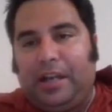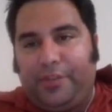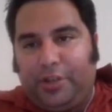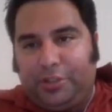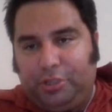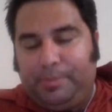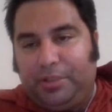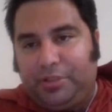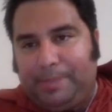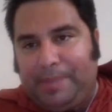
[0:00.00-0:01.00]
And are there still
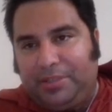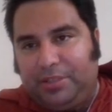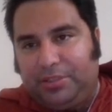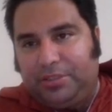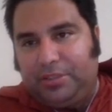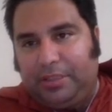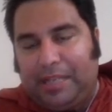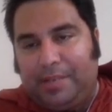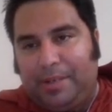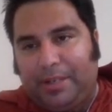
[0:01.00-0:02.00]
military bases in
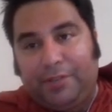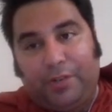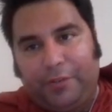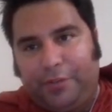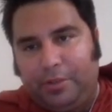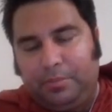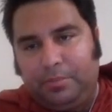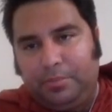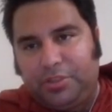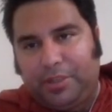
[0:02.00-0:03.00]
Latin America? Very few.
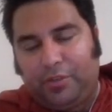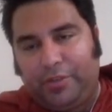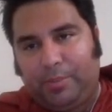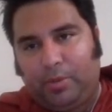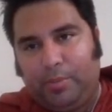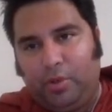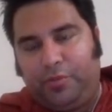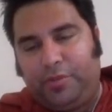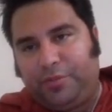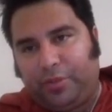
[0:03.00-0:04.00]
Several of them were
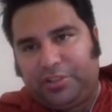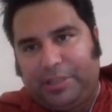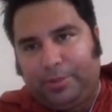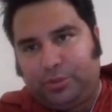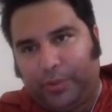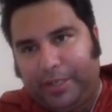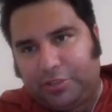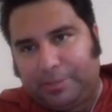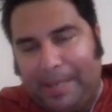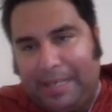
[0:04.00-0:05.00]
removed. For example,
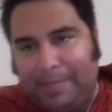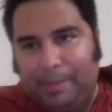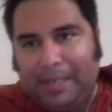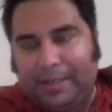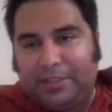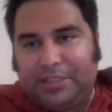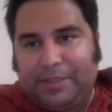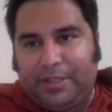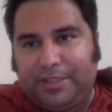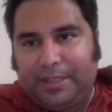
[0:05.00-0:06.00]
Torrijos in Panama back in the
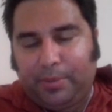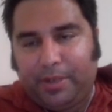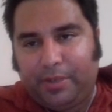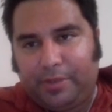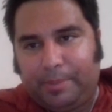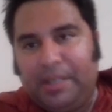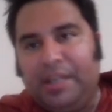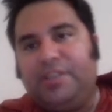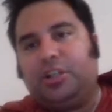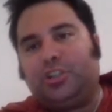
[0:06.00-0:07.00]
70s, you get rid of them.
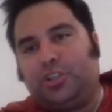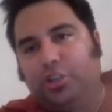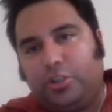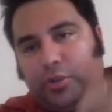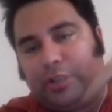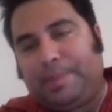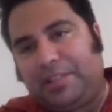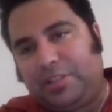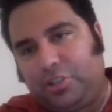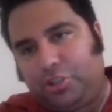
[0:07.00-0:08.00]
There's still U.S.
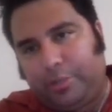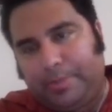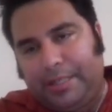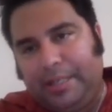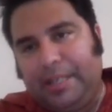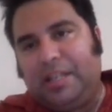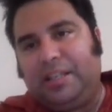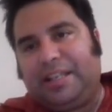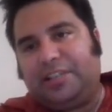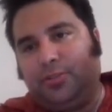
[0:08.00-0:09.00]
bases in Germany,
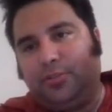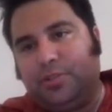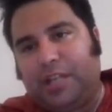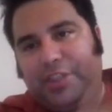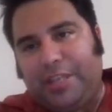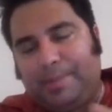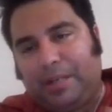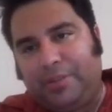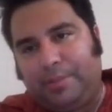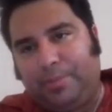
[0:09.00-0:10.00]
and they can still do nothing
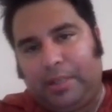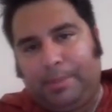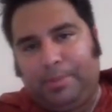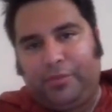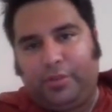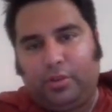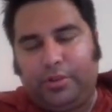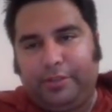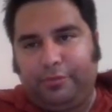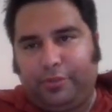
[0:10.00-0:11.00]
about the blowing up of their own